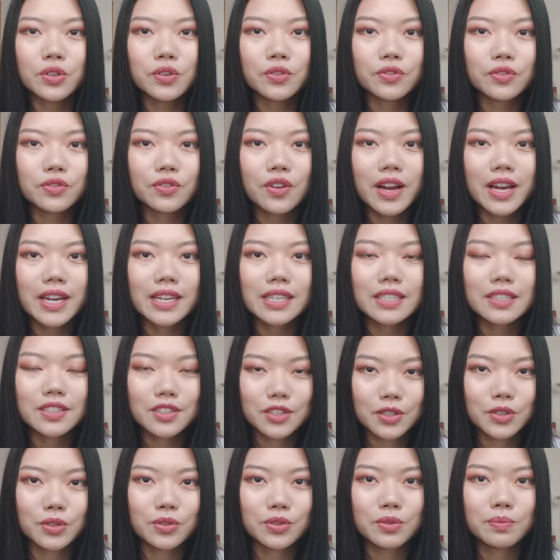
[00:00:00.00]
could find
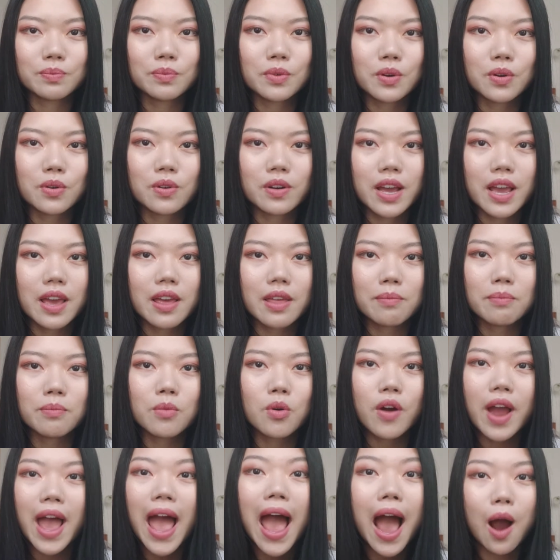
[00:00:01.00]
suitable and
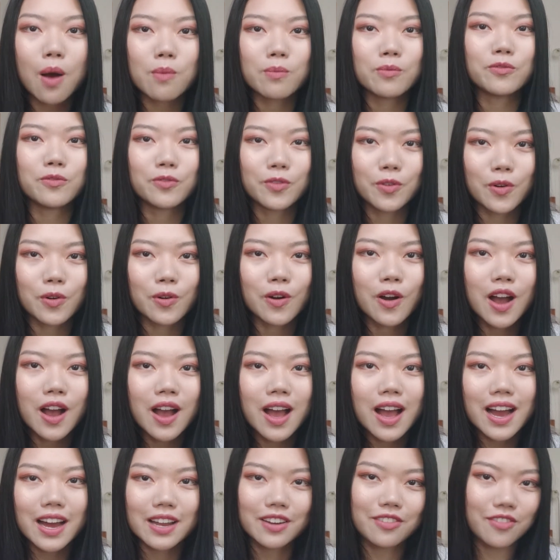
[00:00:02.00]
more helpful
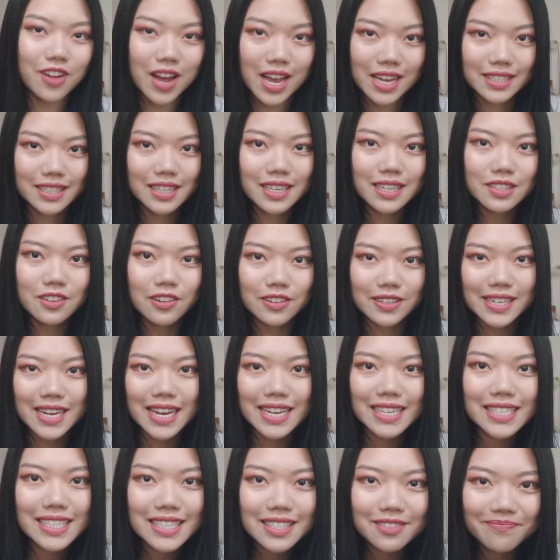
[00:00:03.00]
advices on
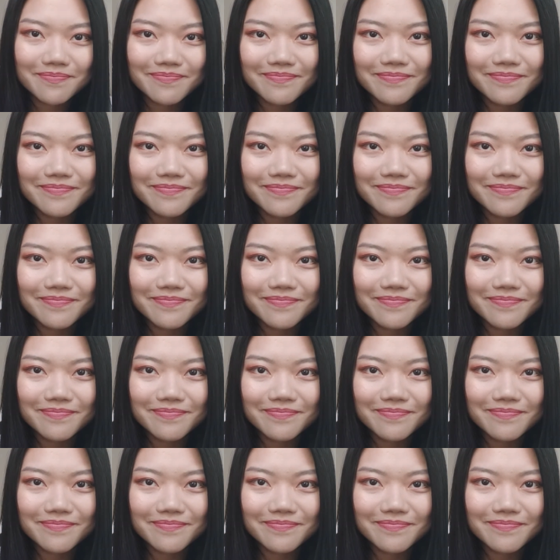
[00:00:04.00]
that.